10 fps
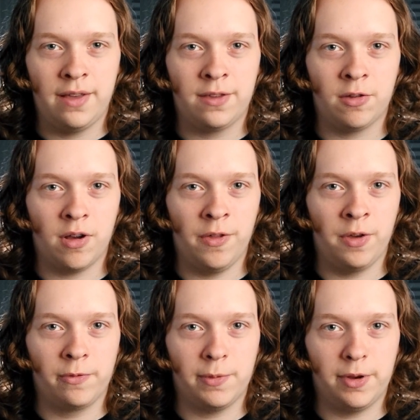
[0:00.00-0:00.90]
So,
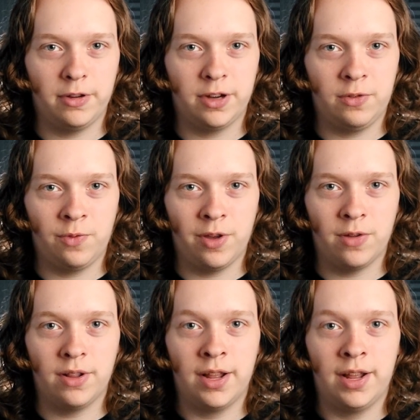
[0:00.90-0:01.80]
although root motion
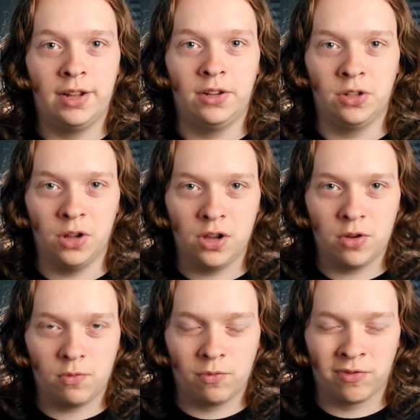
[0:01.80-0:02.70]
will look
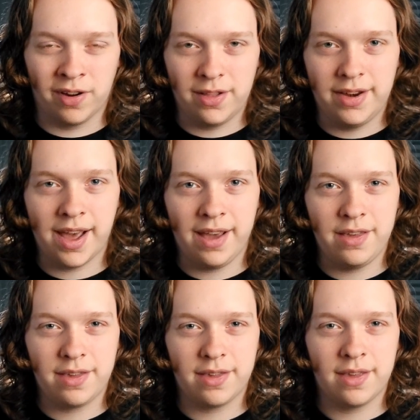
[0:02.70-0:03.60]
really
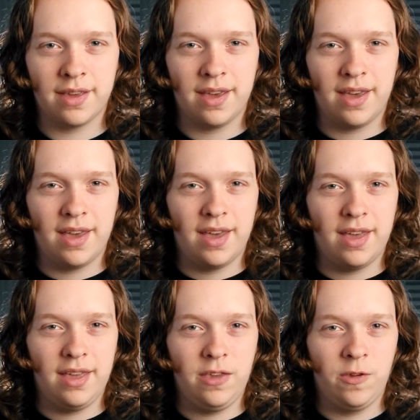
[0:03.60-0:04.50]
nice,
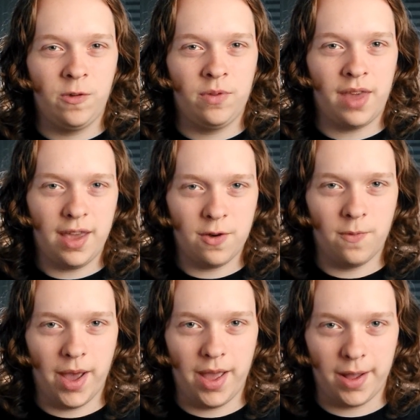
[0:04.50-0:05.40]
you take
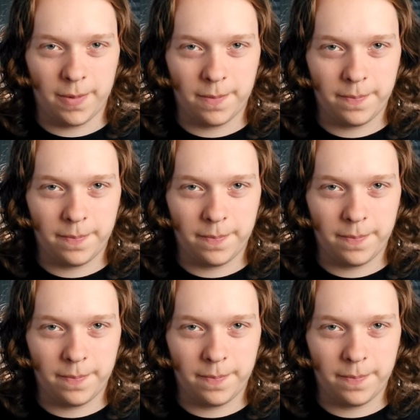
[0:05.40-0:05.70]
away